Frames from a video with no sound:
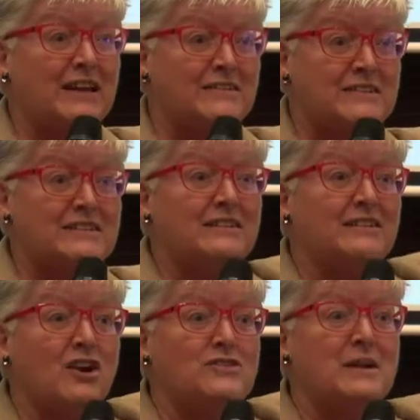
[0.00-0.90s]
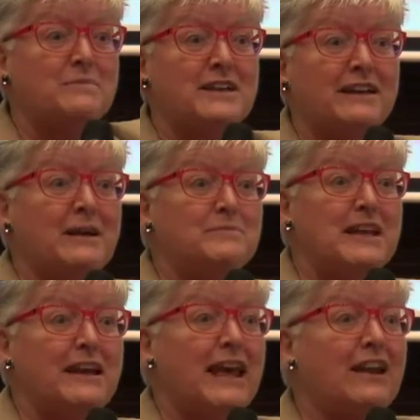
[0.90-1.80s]
It goes up, down,
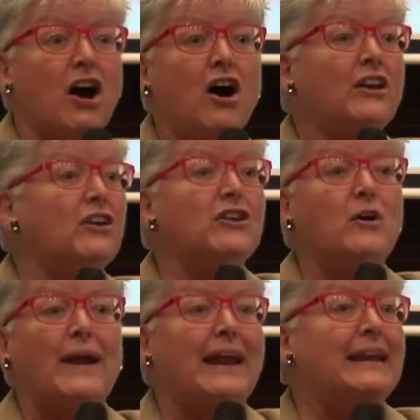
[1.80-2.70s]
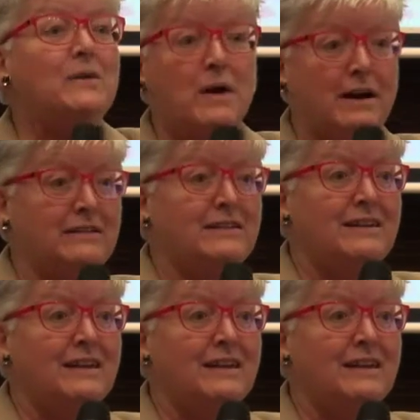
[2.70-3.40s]
and I don't know anyone